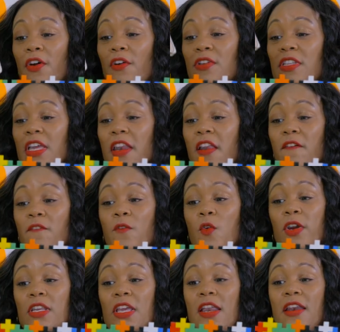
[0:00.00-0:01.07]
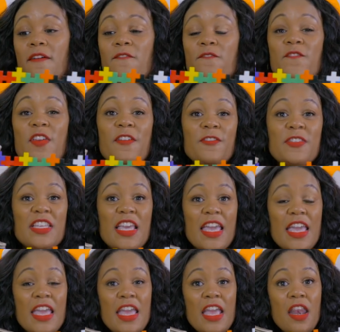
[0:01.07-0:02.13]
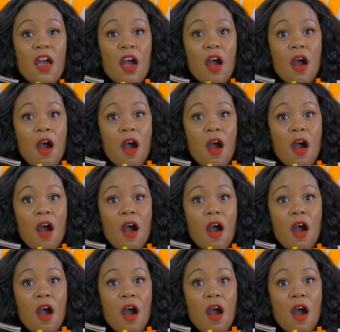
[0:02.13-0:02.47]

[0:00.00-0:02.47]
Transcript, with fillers: thirteen, fourteen, fifteen.